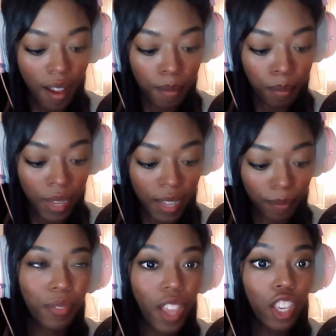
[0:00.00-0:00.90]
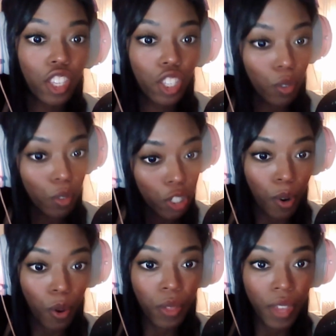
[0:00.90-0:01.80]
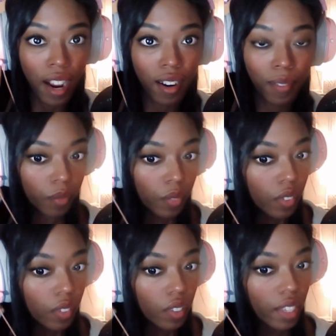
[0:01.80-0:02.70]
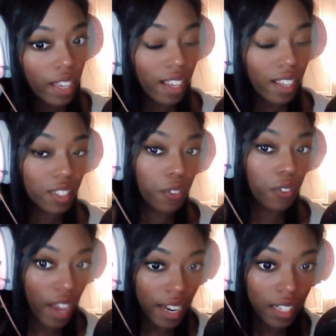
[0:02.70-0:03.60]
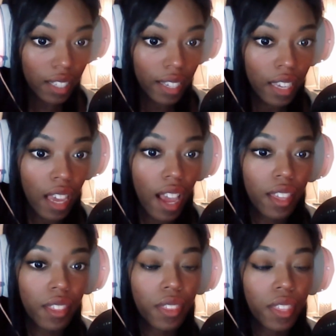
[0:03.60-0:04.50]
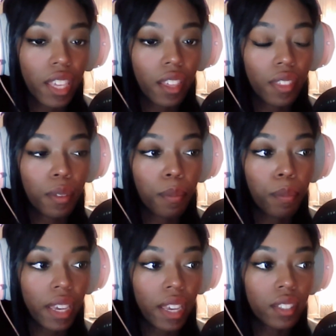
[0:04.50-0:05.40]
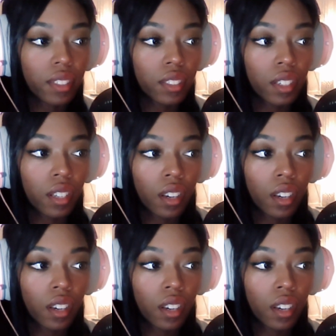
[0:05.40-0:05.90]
But a huge pro there. And finally, I think the biggest,